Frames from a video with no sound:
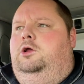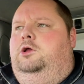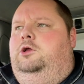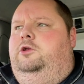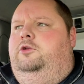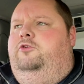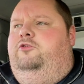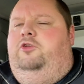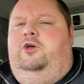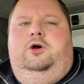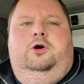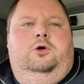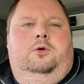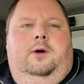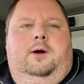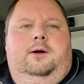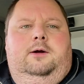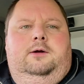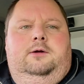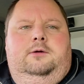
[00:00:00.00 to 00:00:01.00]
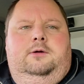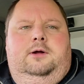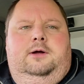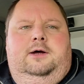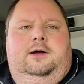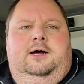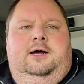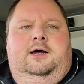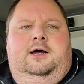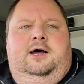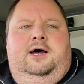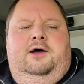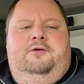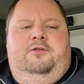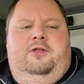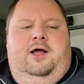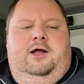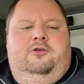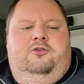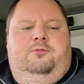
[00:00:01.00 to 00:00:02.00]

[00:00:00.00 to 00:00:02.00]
So after that,